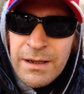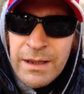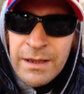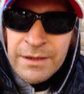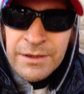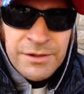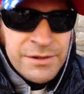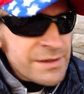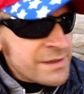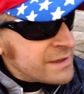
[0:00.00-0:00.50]

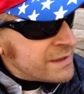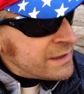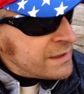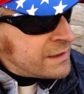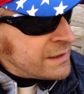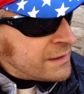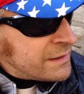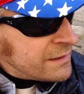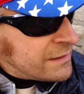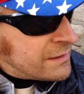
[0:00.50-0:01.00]
and you
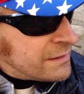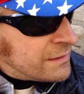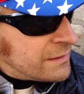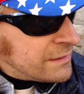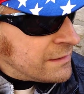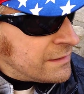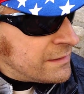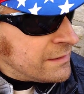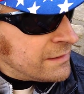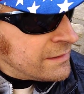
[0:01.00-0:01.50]
see
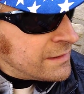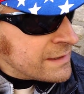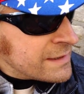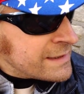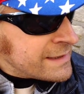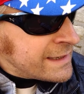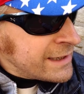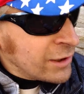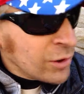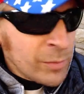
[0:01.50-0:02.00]
the
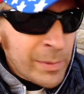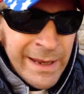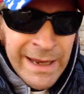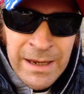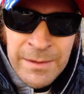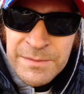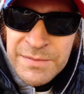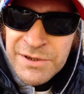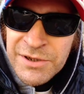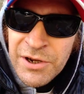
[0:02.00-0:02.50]
steel
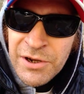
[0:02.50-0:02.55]
beams